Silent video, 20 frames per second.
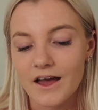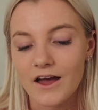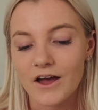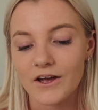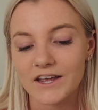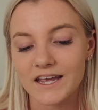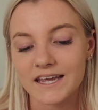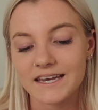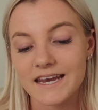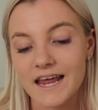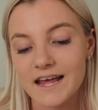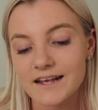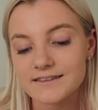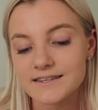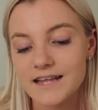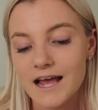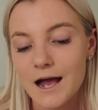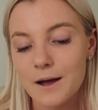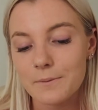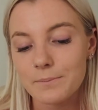Okay, next
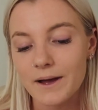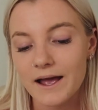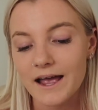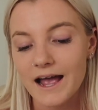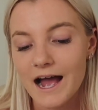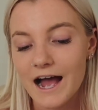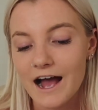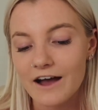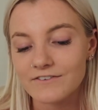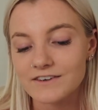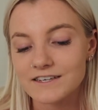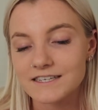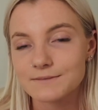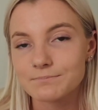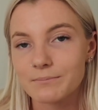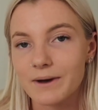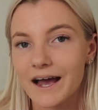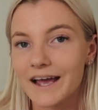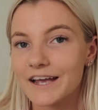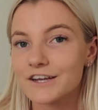app I have is
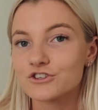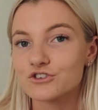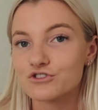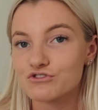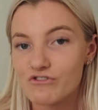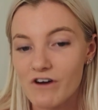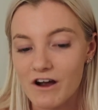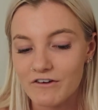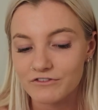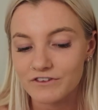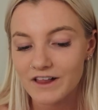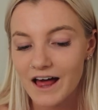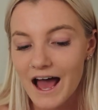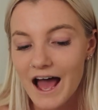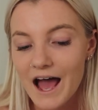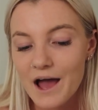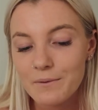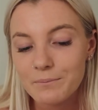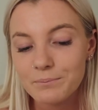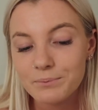my travel
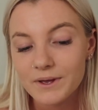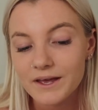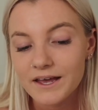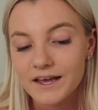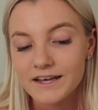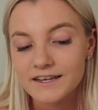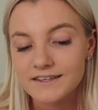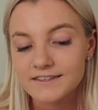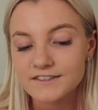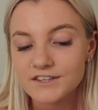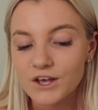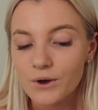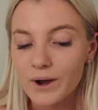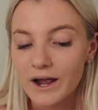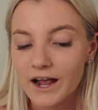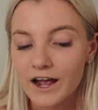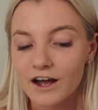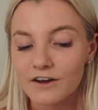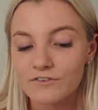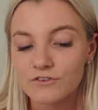app. So
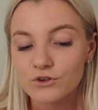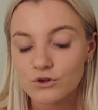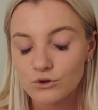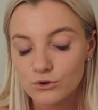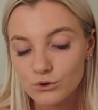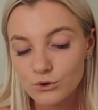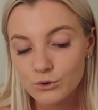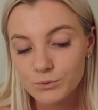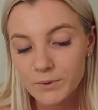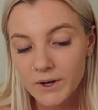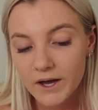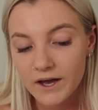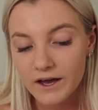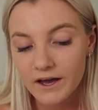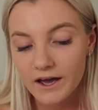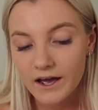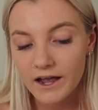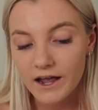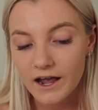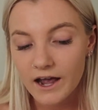I have Uber,
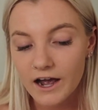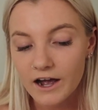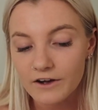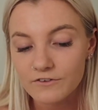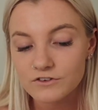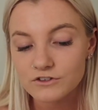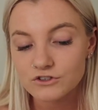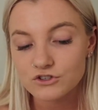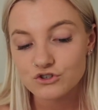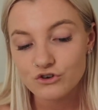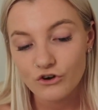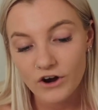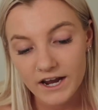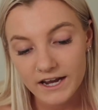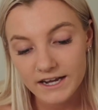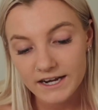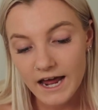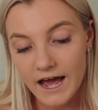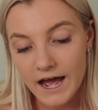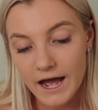I have a
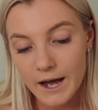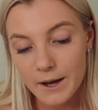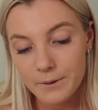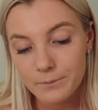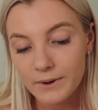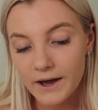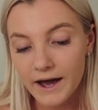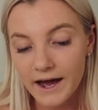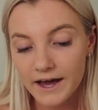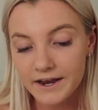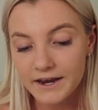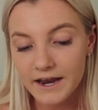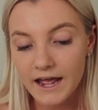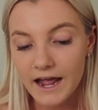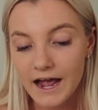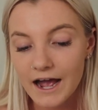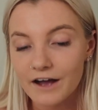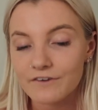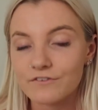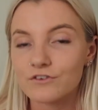train app, and I
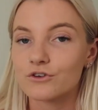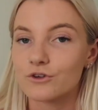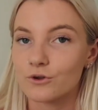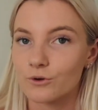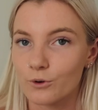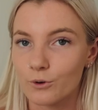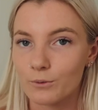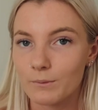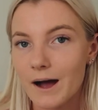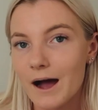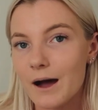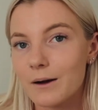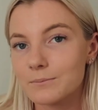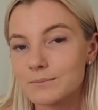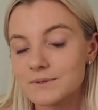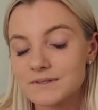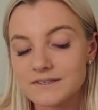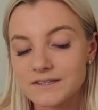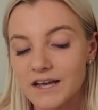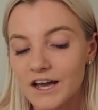have Google
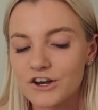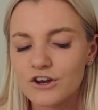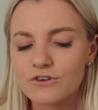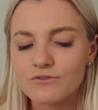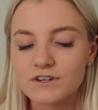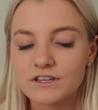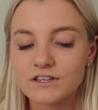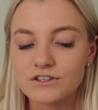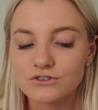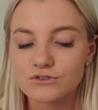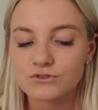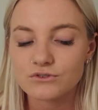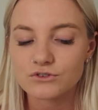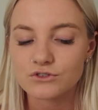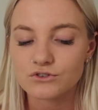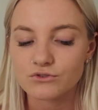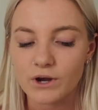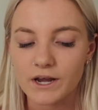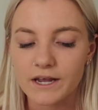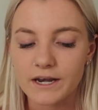Maps. I don't really use the
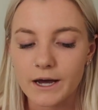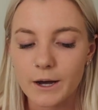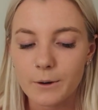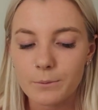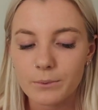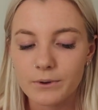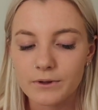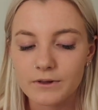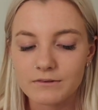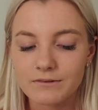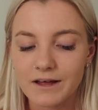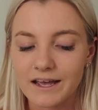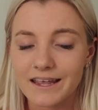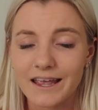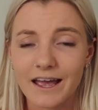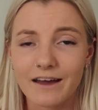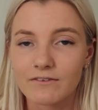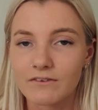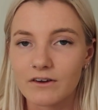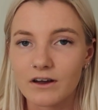train app like
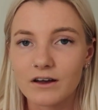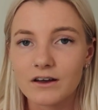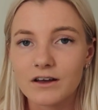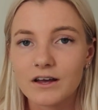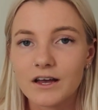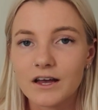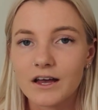ever,